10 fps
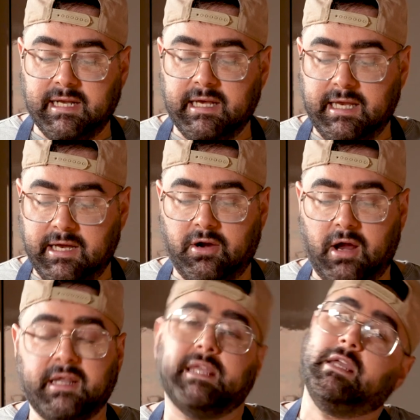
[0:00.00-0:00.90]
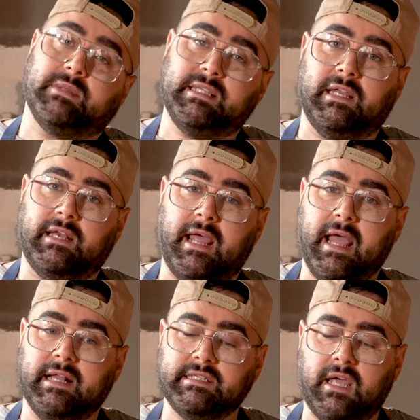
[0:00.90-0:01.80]
it here on Kiki Cuisine,
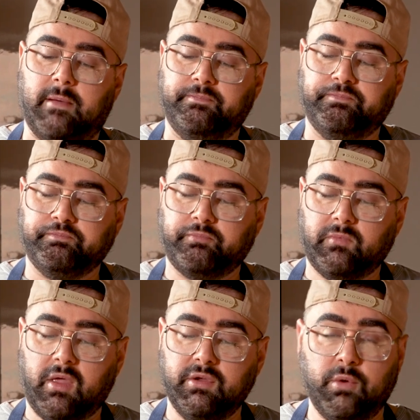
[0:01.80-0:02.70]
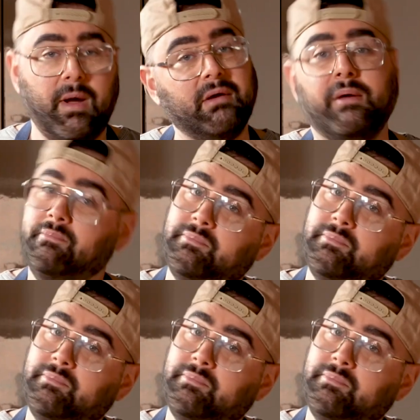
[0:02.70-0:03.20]
and you're welcome.